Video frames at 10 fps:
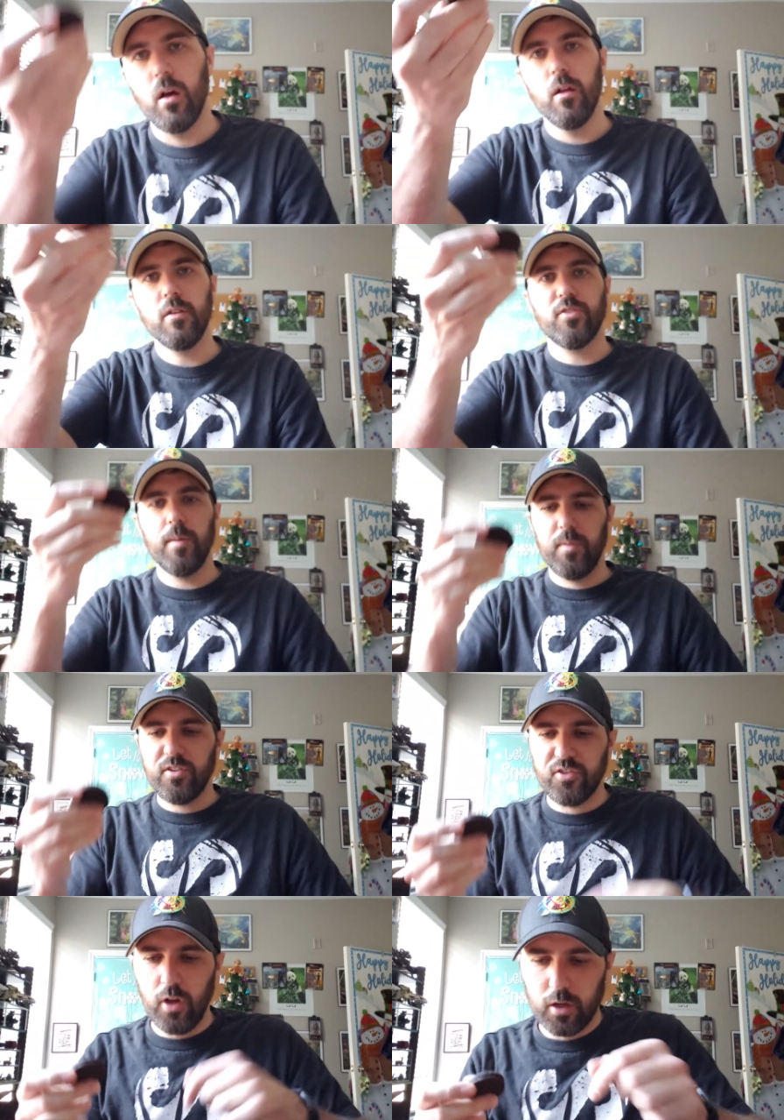Let's dip
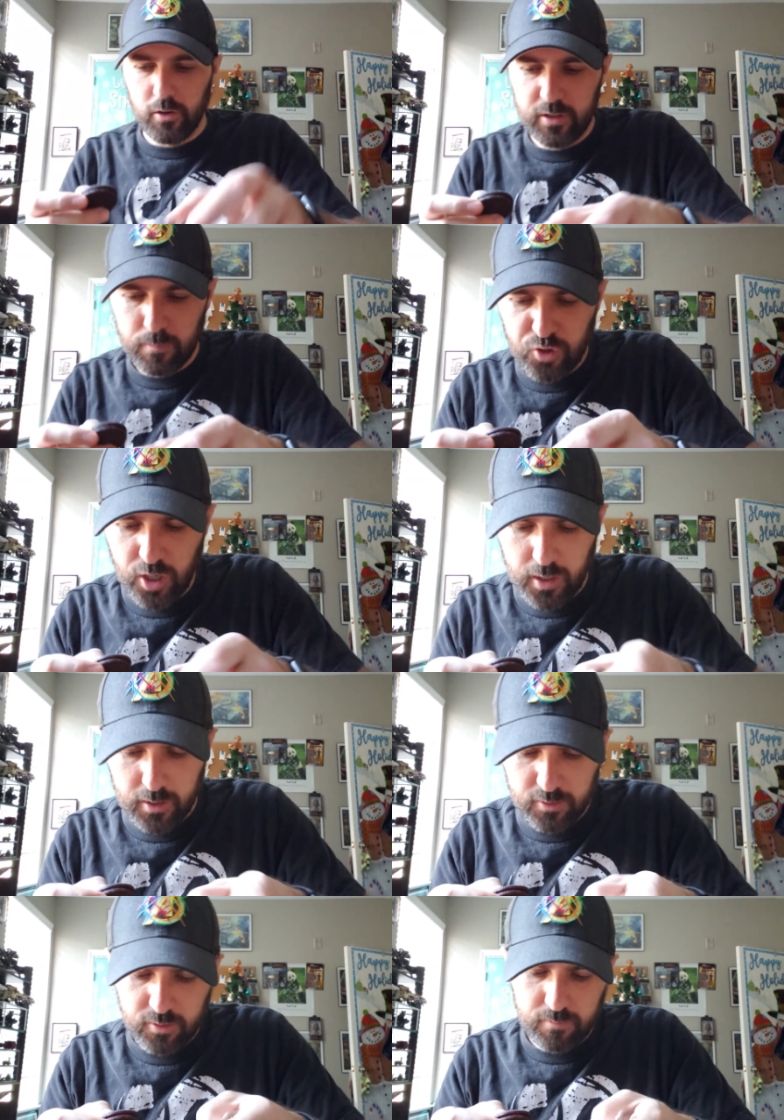this sucker in some
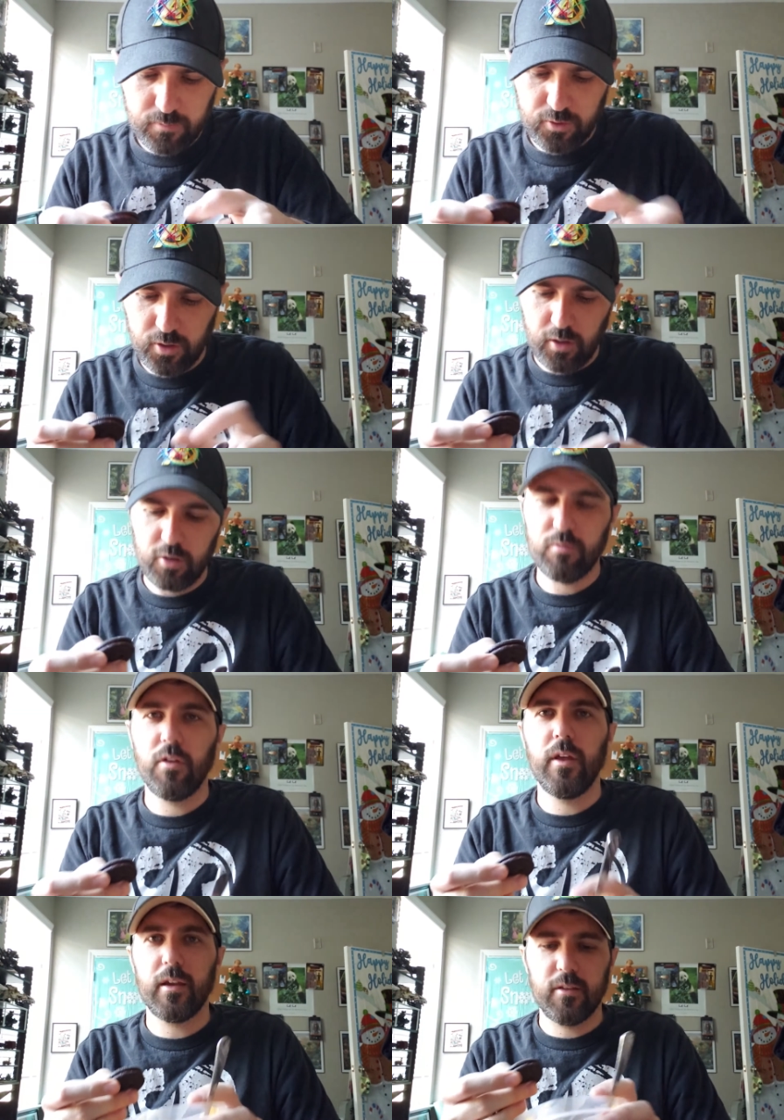cheese. So just when you
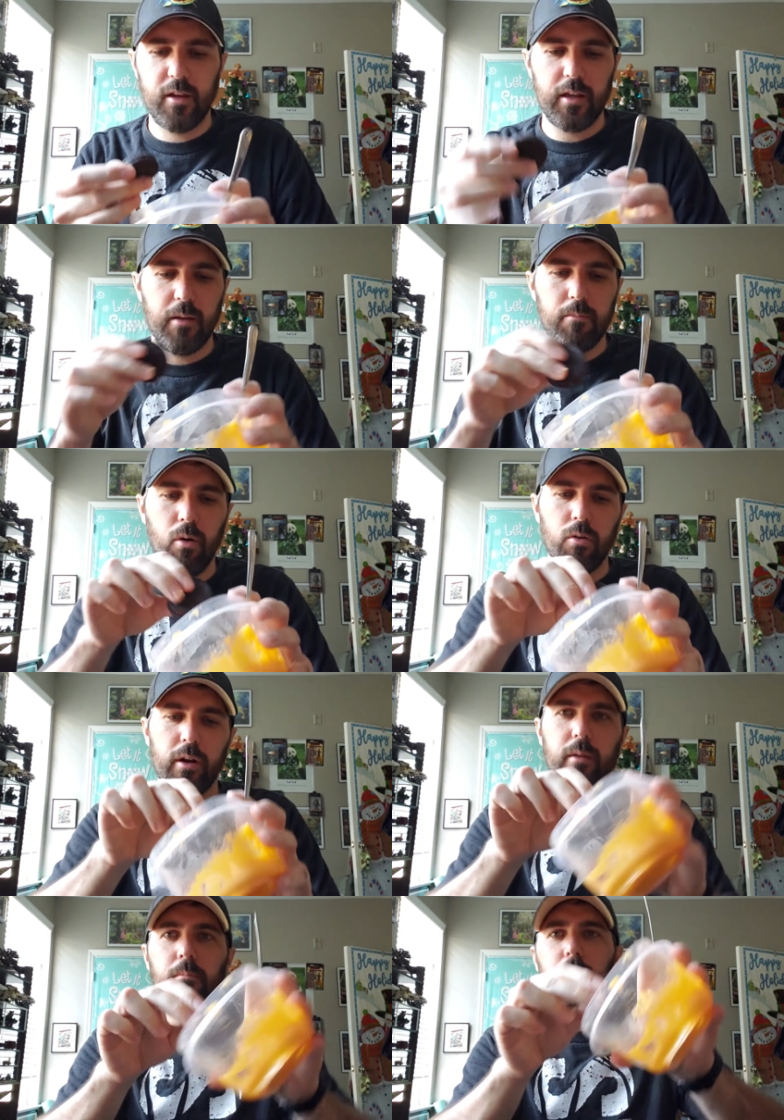think it's going to get
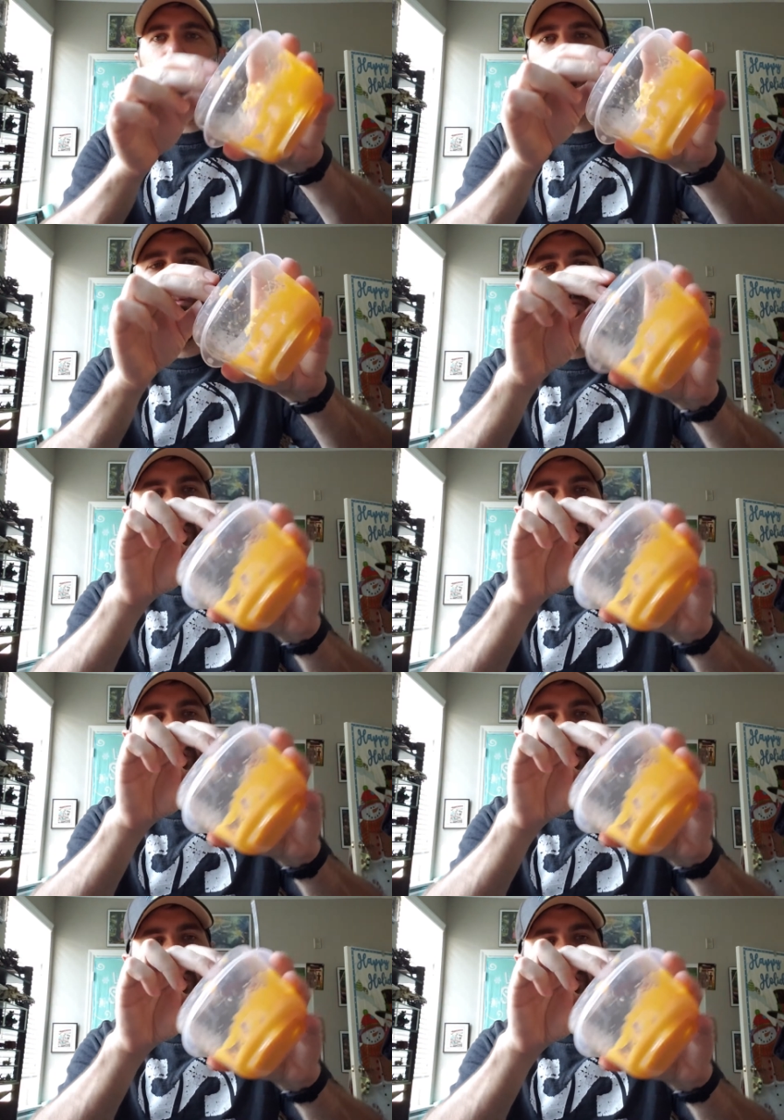boring, boom,